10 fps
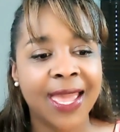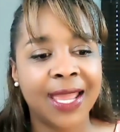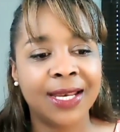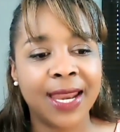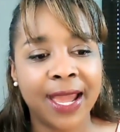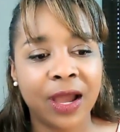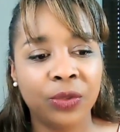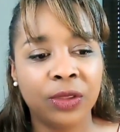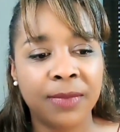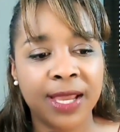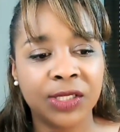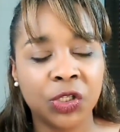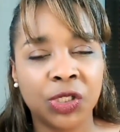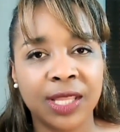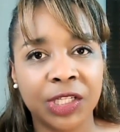And now the
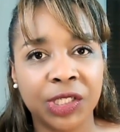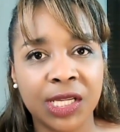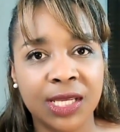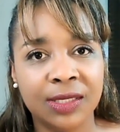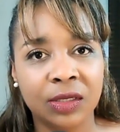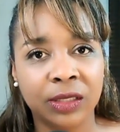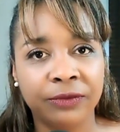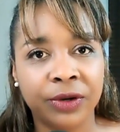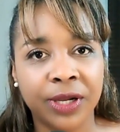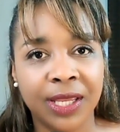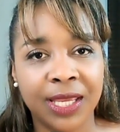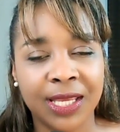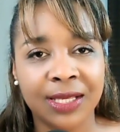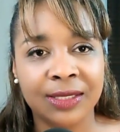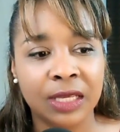message that she is delivering
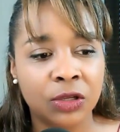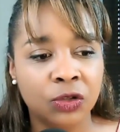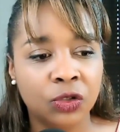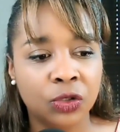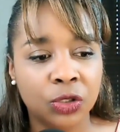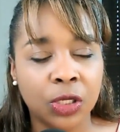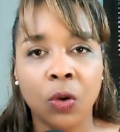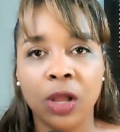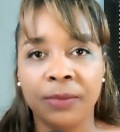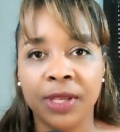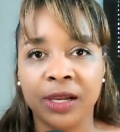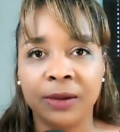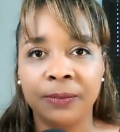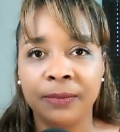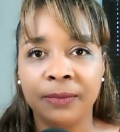is don't come
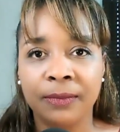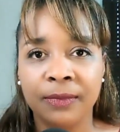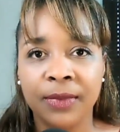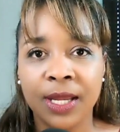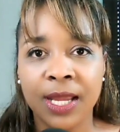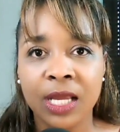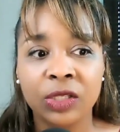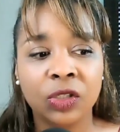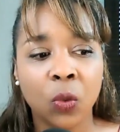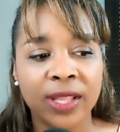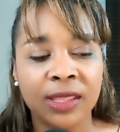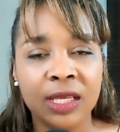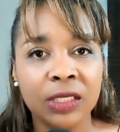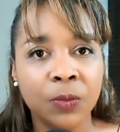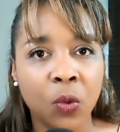here. So at
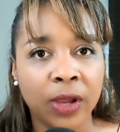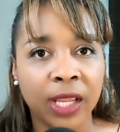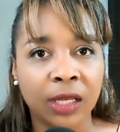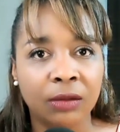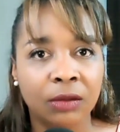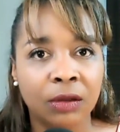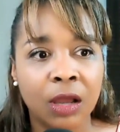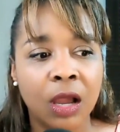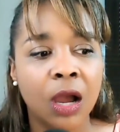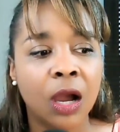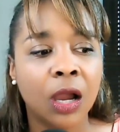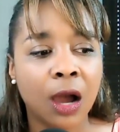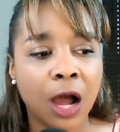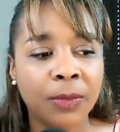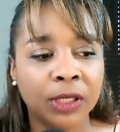this point,
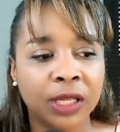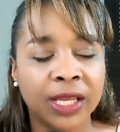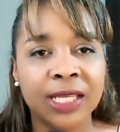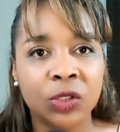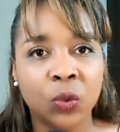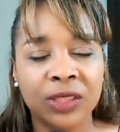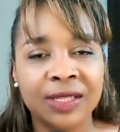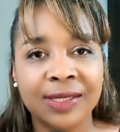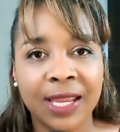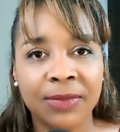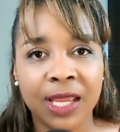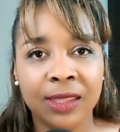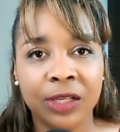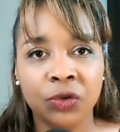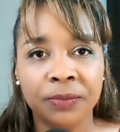Kamala is doing the same
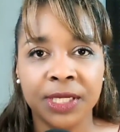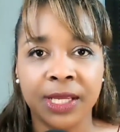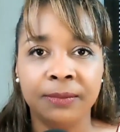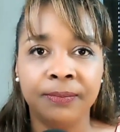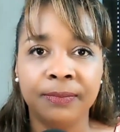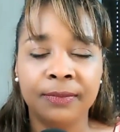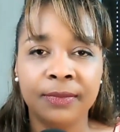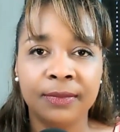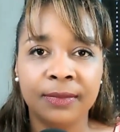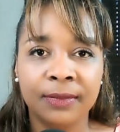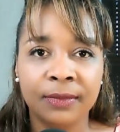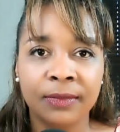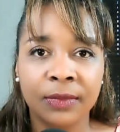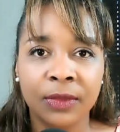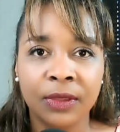thing that Trump did.
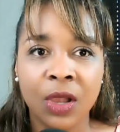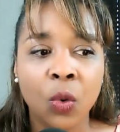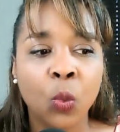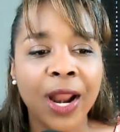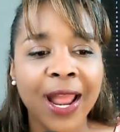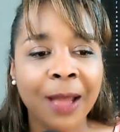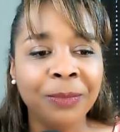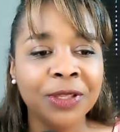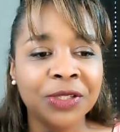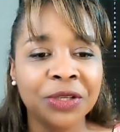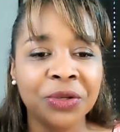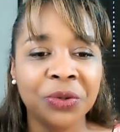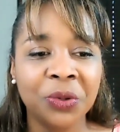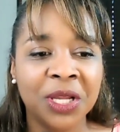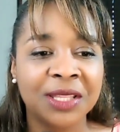What happened
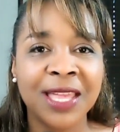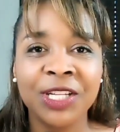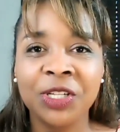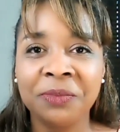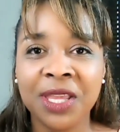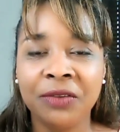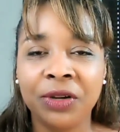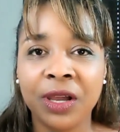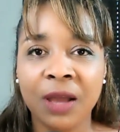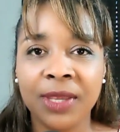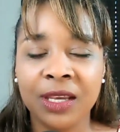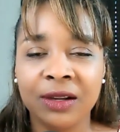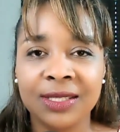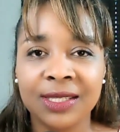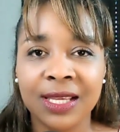to they should be able to come
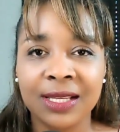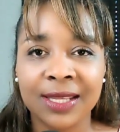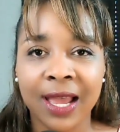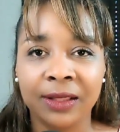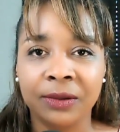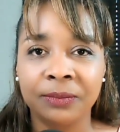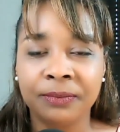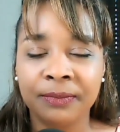here and seek asylum?